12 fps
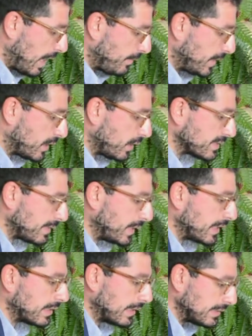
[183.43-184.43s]
Because
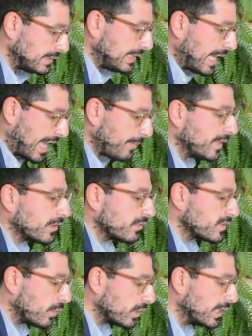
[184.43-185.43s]
the habit of
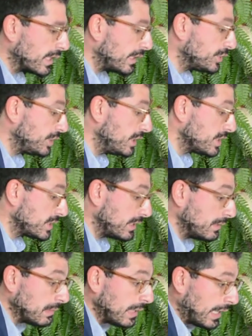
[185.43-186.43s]
smoking Hashish,
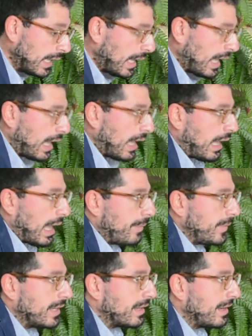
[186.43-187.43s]

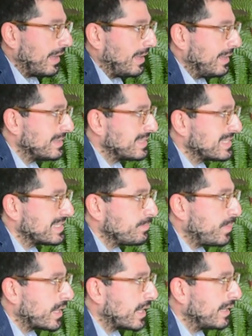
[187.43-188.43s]
it's
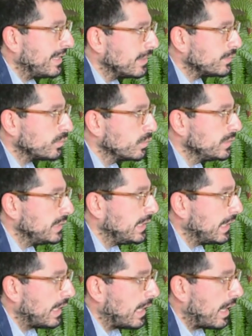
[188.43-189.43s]
parallel to
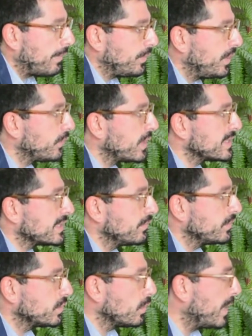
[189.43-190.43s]
the appearance
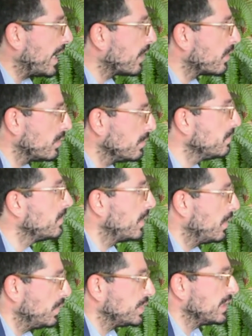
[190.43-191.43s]
of tobacco,
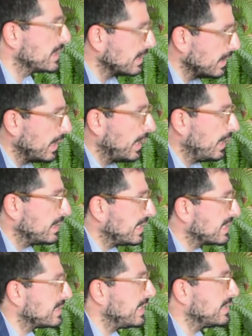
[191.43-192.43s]
which is
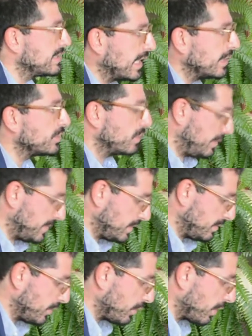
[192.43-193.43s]
16th century, more
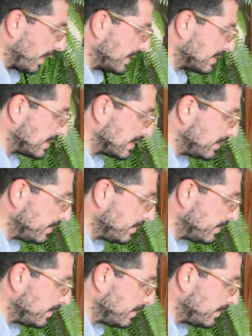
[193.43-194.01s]
or less.